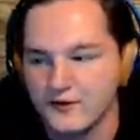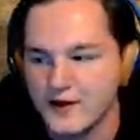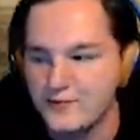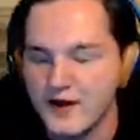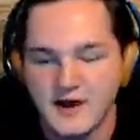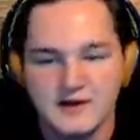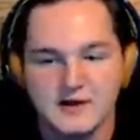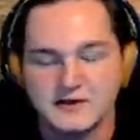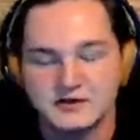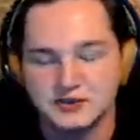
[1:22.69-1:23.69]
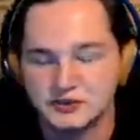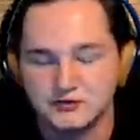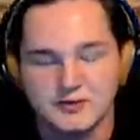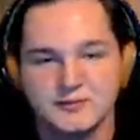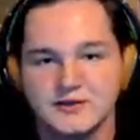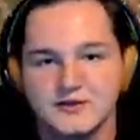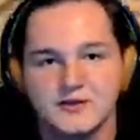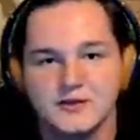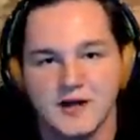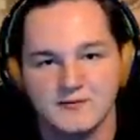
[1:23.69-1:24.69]
They pay extremely
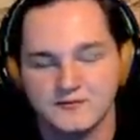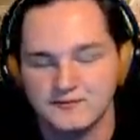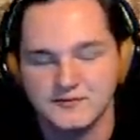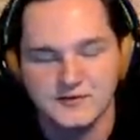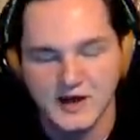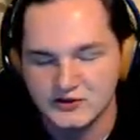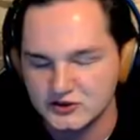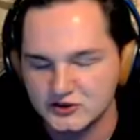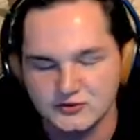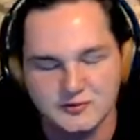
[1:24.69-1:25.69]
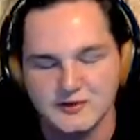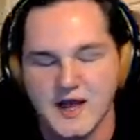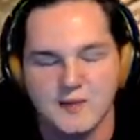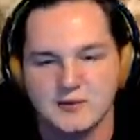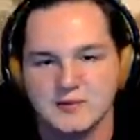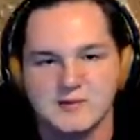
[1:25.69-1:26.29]
good, and I'm extremely happy to be